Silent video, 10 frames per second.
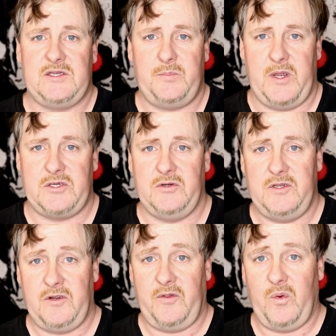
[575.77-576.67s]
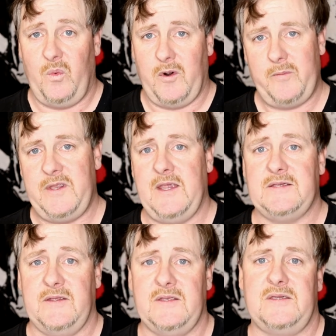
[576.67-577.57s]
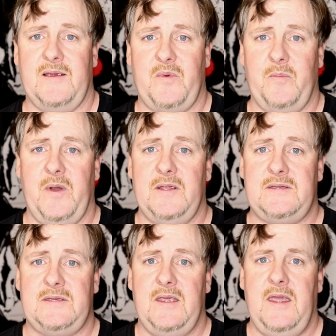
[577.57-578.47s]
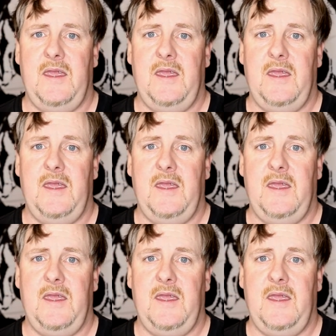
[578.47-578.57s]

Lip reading: especially during the warm days in the summer months.